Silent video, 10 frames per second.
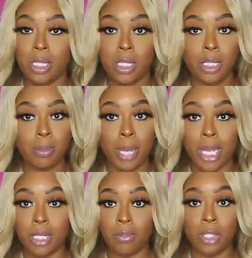this is
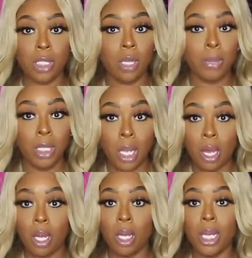massive. It's gonna be
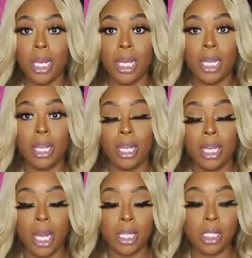long and
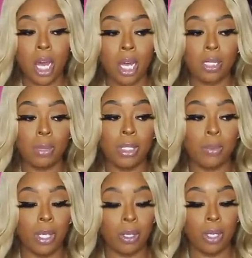it has caused me to
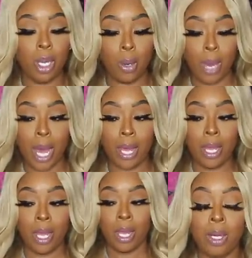be on a no-buy
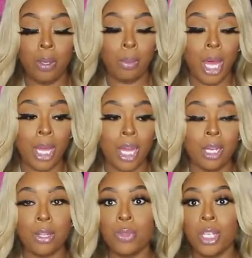um i got
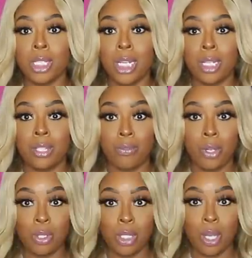other things i need to
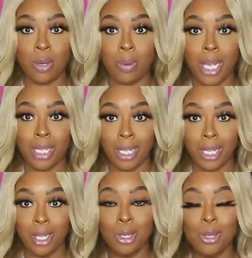focus on right
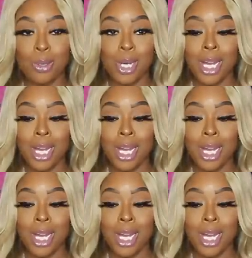now